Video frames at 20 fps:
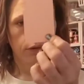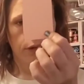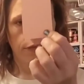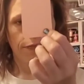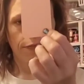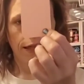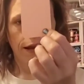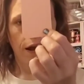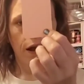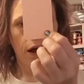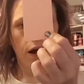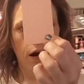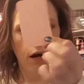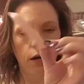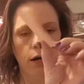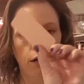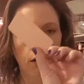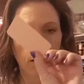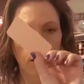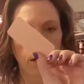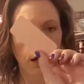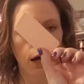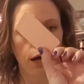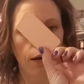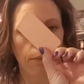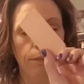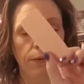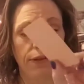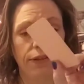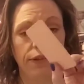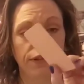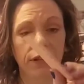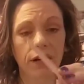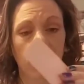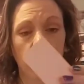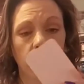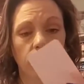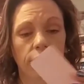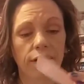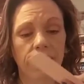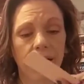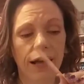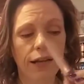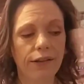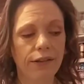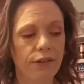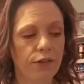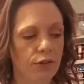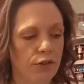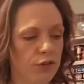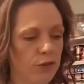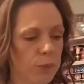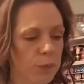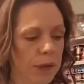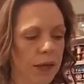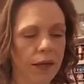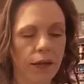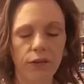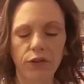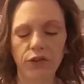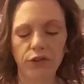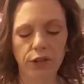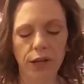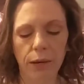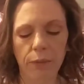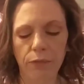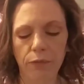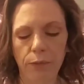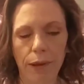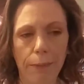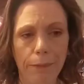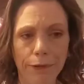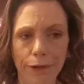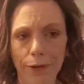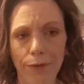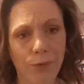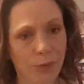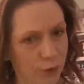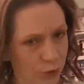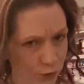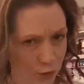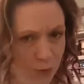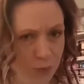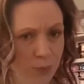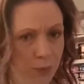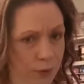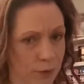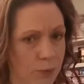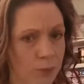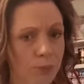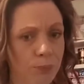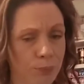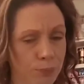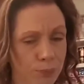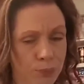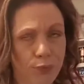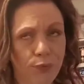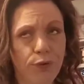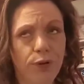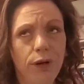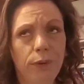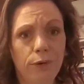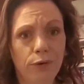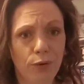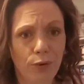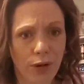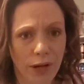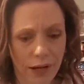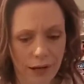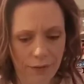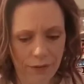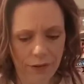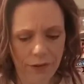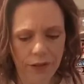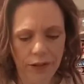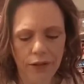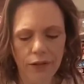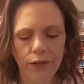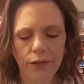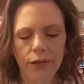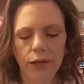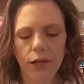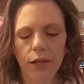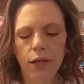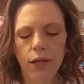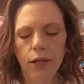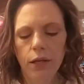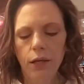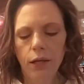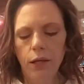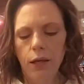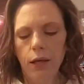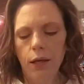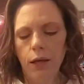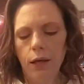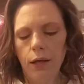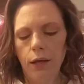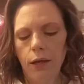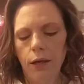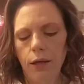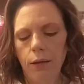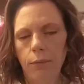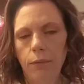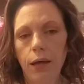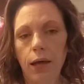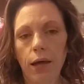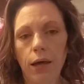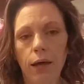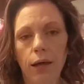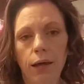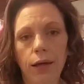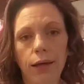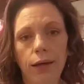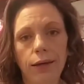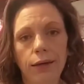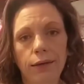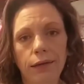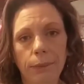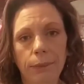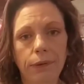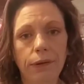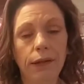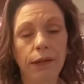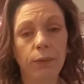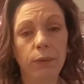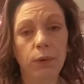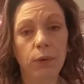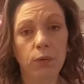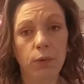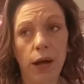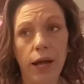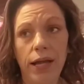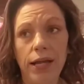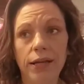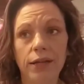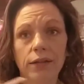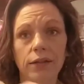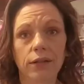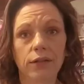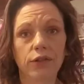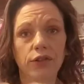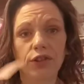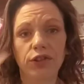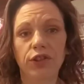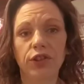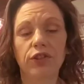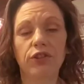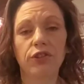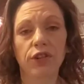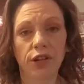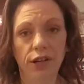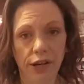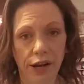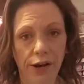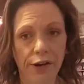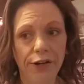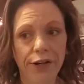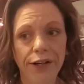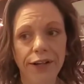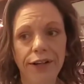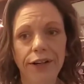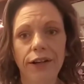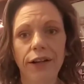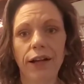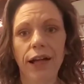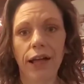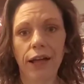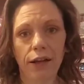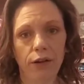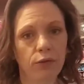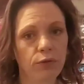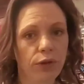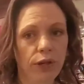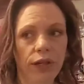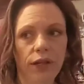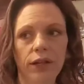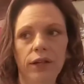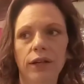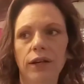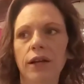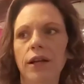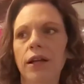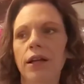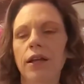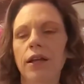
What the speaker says: that are business card size. They're just pink. Just got them from Amazon, which is pretty much where I got everything else. I typically will write just a generic handwritten